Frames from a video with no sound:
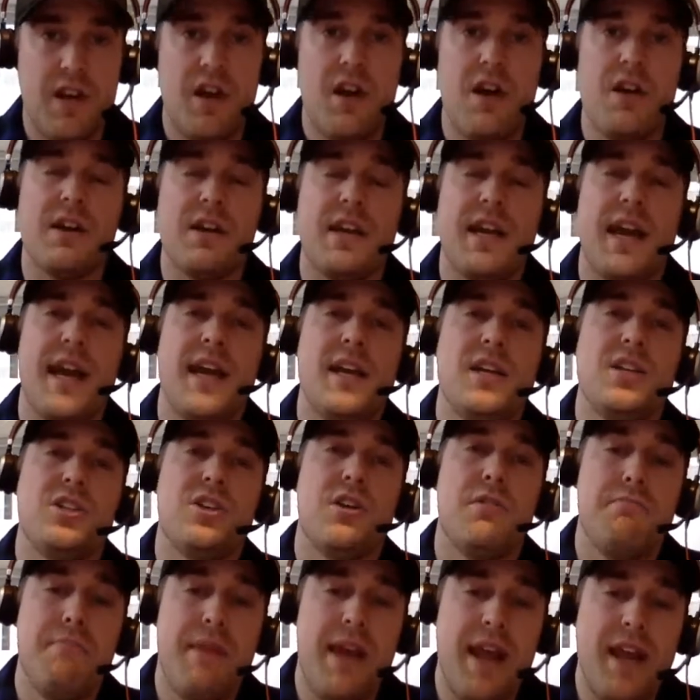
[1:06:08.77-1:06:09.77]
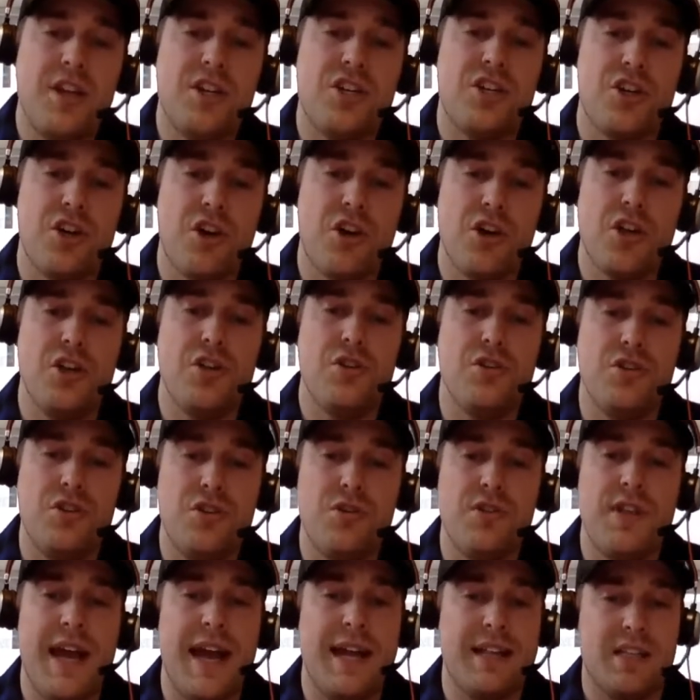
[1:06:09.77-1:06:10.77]
okay so make sure you
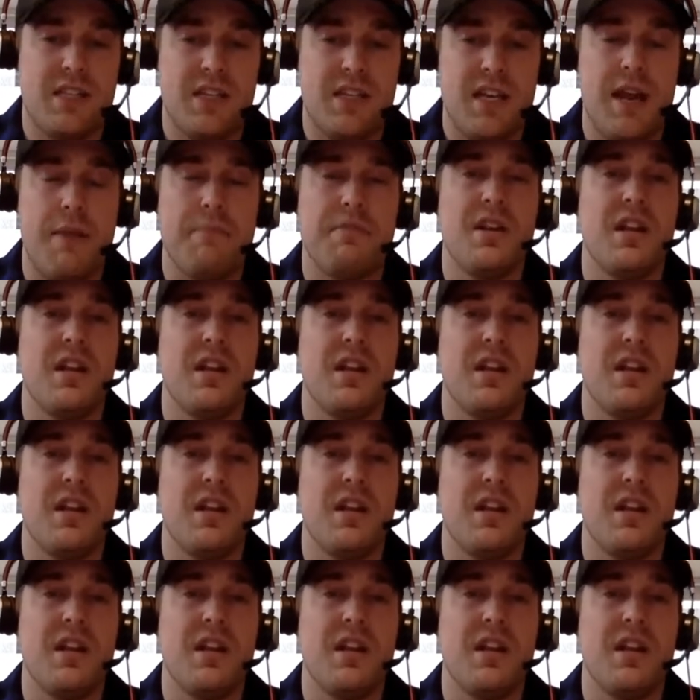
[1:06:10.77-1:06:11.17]
do that step